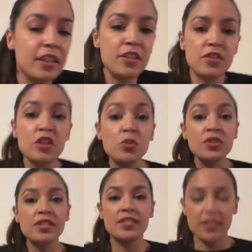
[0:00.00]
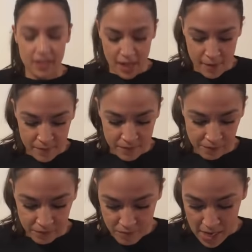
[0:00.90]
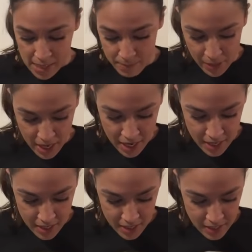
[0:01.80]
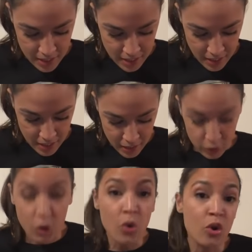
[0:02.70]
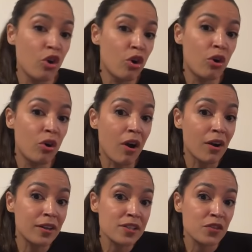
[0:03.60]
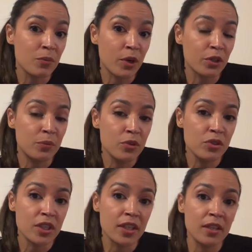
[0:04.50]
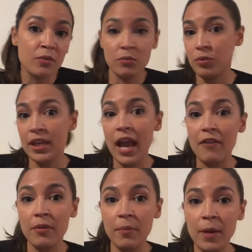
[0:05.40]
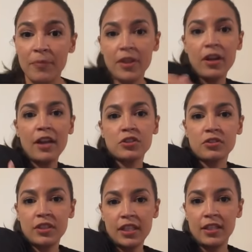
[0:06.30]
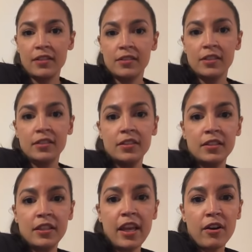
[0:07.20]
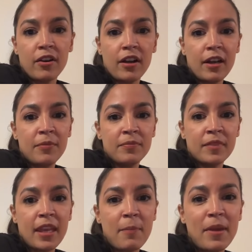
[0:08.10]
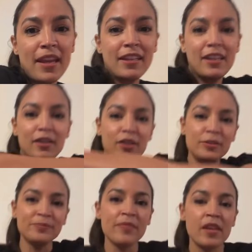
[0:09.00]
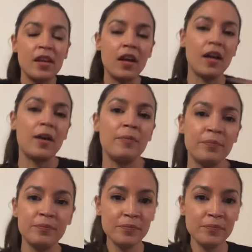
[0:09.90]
This was made by local artists from our community. We have them up. They're actually their campaign gear. Yeah,